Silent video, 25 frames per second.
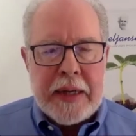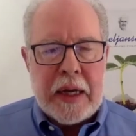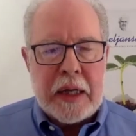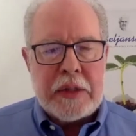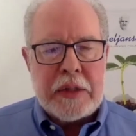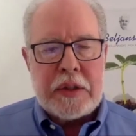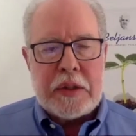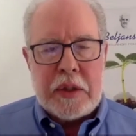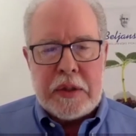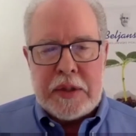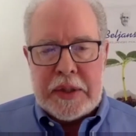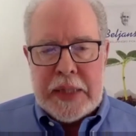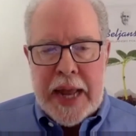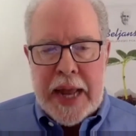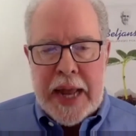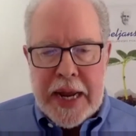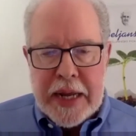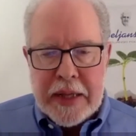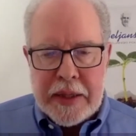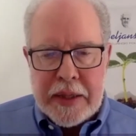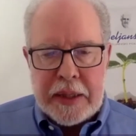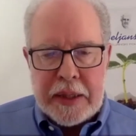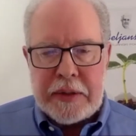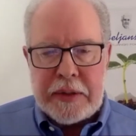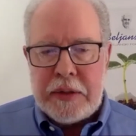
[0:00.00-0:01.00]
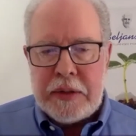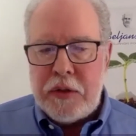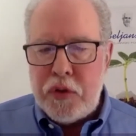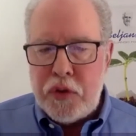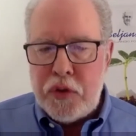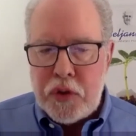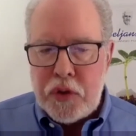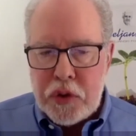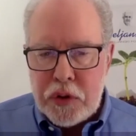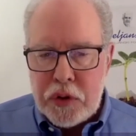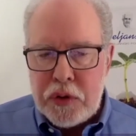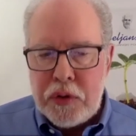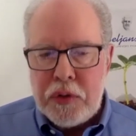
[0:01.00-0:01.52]
us to take this
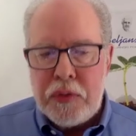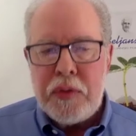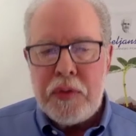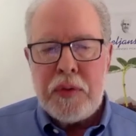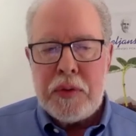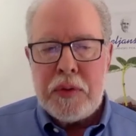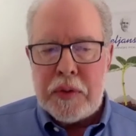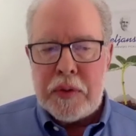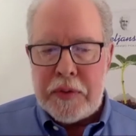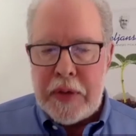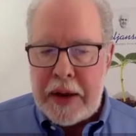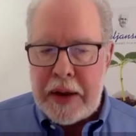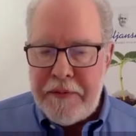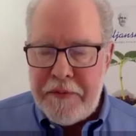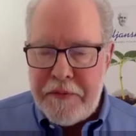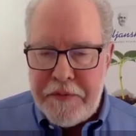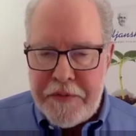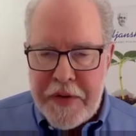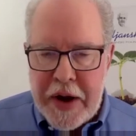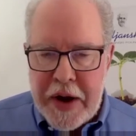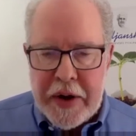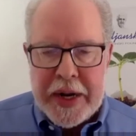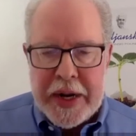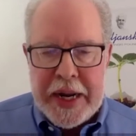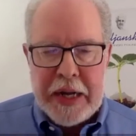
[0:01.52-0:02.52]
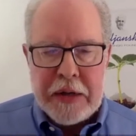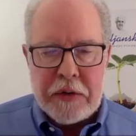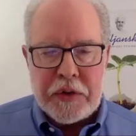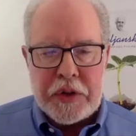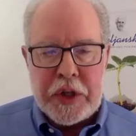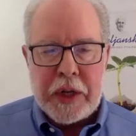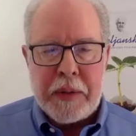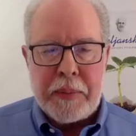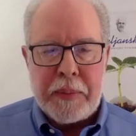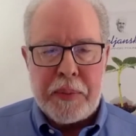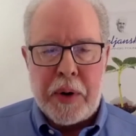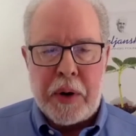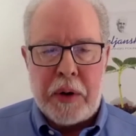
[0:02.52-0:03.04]
new and very
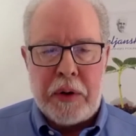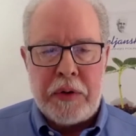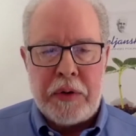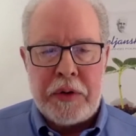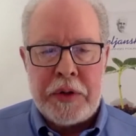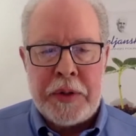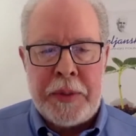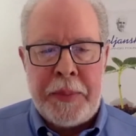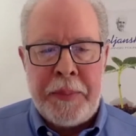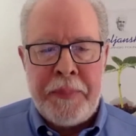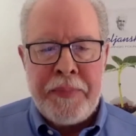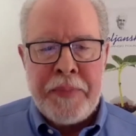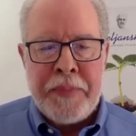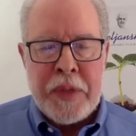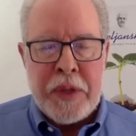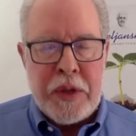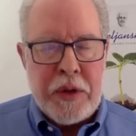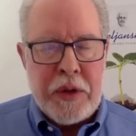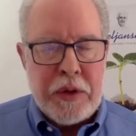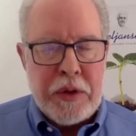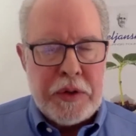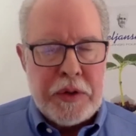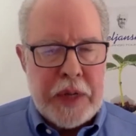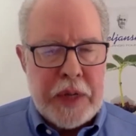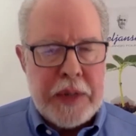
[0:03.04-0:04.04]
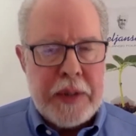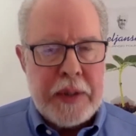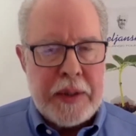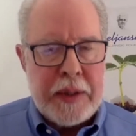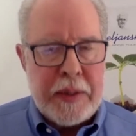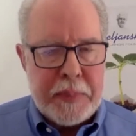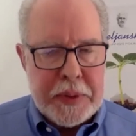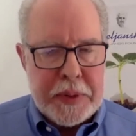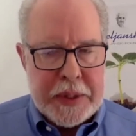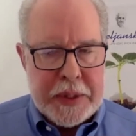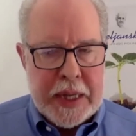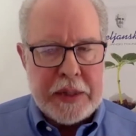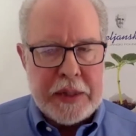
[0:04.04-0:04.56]
interesting approach using the
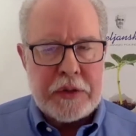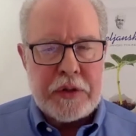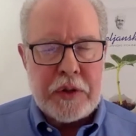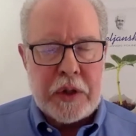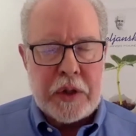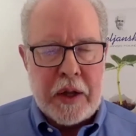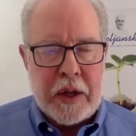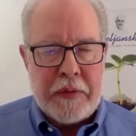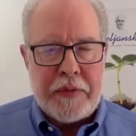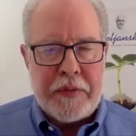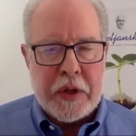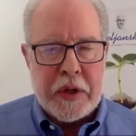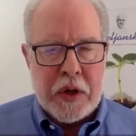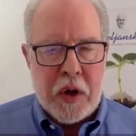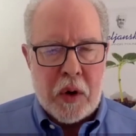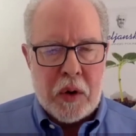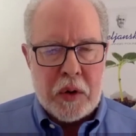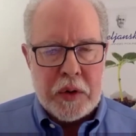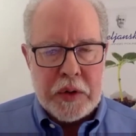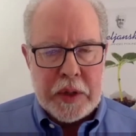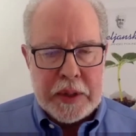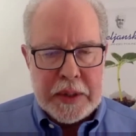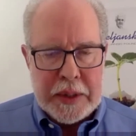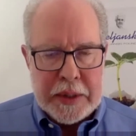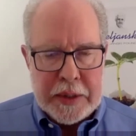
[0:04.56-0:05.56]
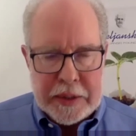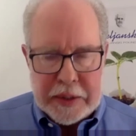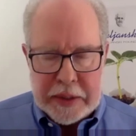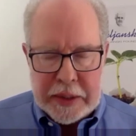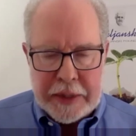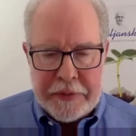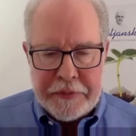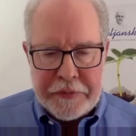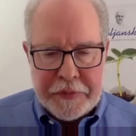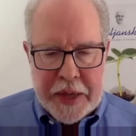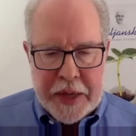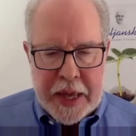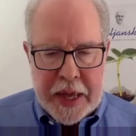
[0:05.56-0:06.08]
potential of the golden
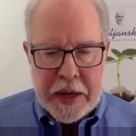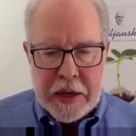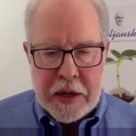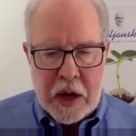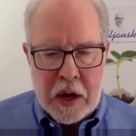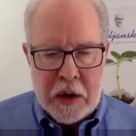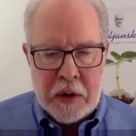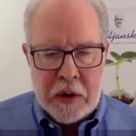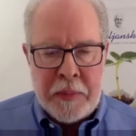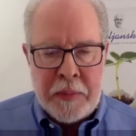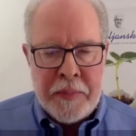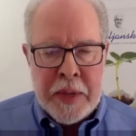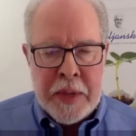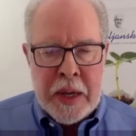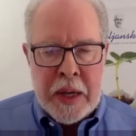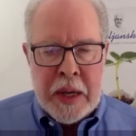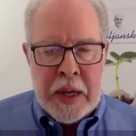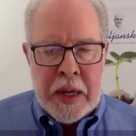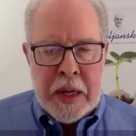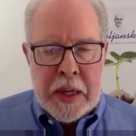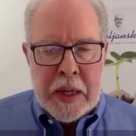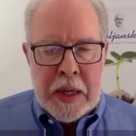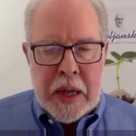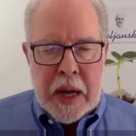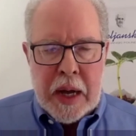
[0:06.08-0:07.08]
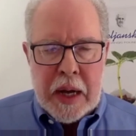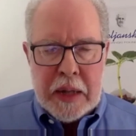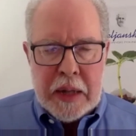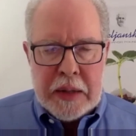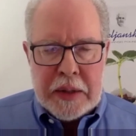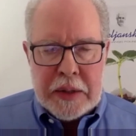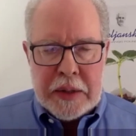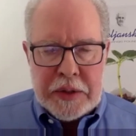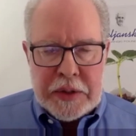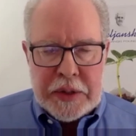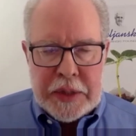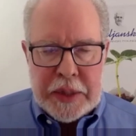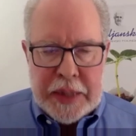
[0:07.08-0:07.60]
leaf ginkgo
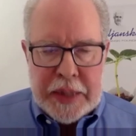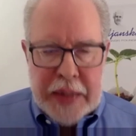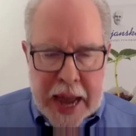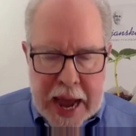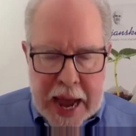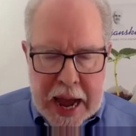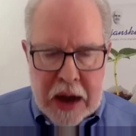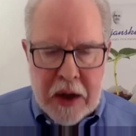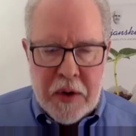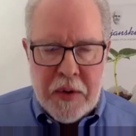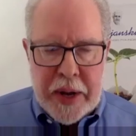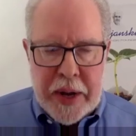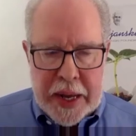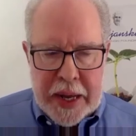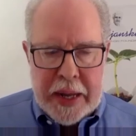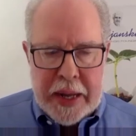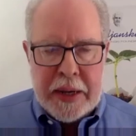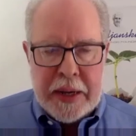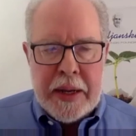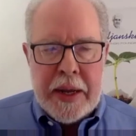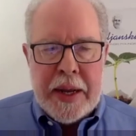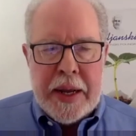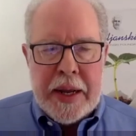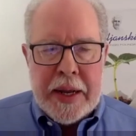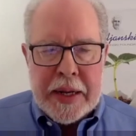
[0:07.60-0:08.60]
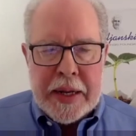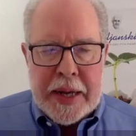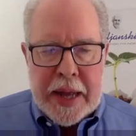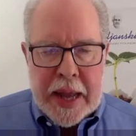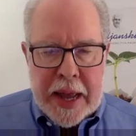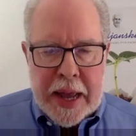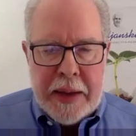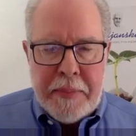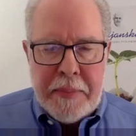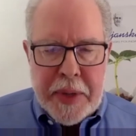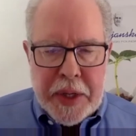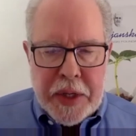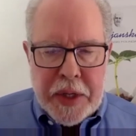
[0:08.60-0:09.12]
to see how it
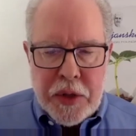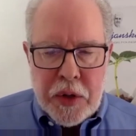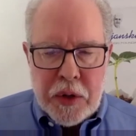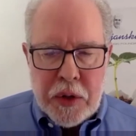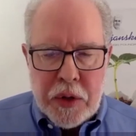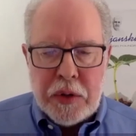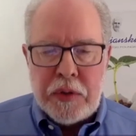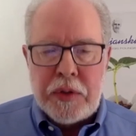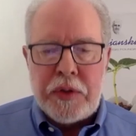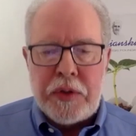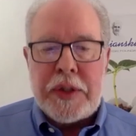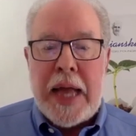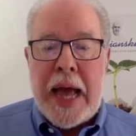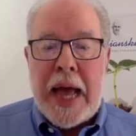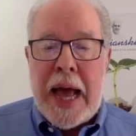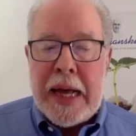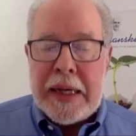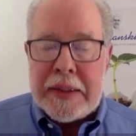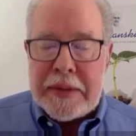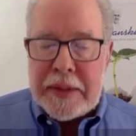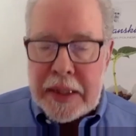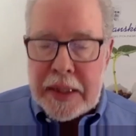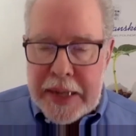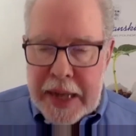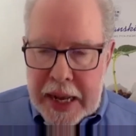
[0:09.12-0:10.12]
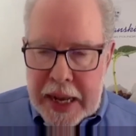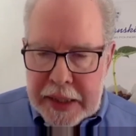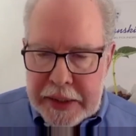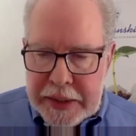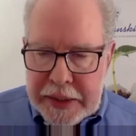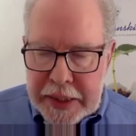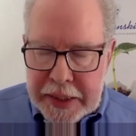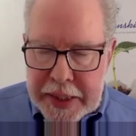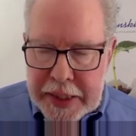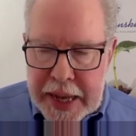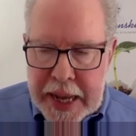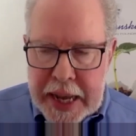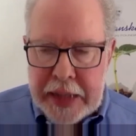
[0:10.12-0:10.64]
can be used as an
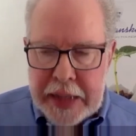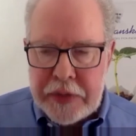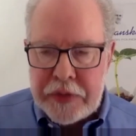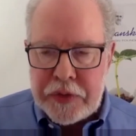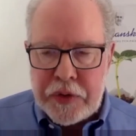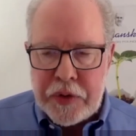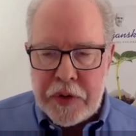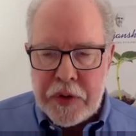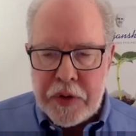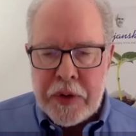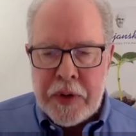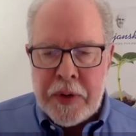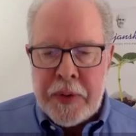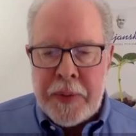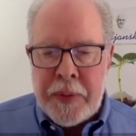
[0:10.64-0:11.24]
anti-cancer